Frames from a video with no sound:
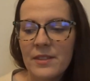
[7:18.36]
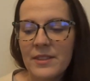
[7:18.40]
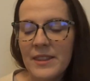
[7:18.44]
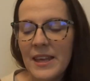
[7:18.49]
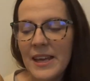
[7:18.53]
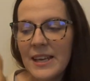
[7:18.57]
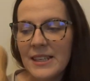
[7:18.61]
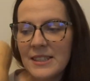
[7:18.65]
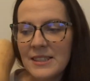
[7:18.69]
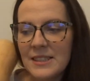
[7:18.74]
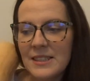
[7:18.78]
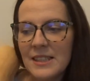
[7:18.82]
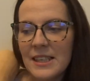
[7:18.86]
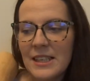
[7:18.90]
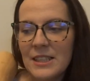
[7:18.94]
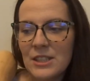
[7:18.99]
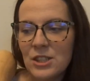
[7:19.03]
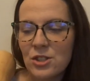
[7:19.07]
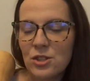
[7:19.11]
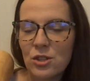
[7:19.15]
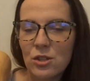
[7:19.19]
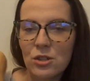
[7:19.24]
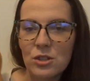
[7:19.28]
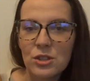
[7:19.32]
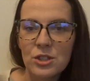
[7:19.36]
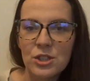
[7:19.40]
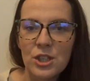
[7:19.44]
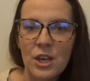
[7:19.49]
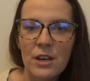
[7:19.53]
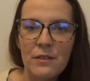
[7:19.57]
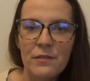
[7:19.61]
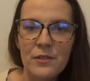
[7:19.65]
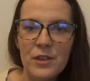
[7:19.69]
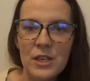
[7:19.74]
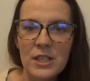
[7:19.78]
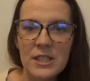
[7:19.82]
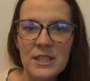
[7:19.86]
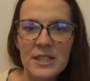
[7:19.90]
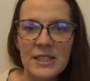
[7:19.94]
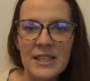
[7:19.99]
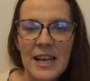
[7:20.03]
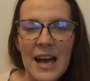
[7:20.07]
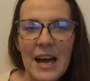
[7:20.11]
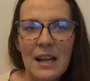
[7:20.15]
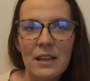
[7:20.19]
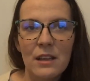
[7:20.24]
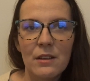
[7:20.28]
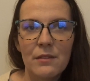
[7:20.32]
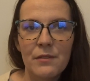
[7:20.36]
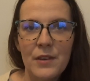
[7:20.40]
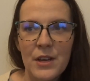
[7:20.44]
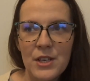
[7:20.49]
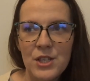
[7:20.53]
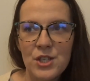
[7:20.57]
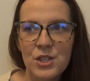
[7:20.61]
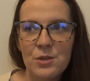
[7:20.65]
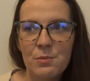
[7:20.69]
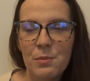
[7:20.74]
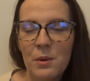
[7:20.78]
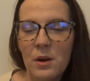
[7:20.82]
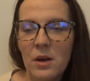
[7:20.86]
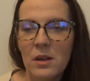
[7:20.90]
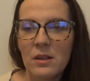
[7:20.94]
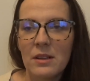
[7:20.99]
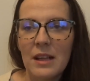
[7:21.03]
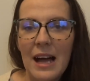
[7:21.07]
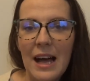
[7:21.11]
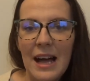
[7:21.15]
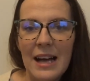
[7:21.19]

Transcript: This is such a versatile vegetable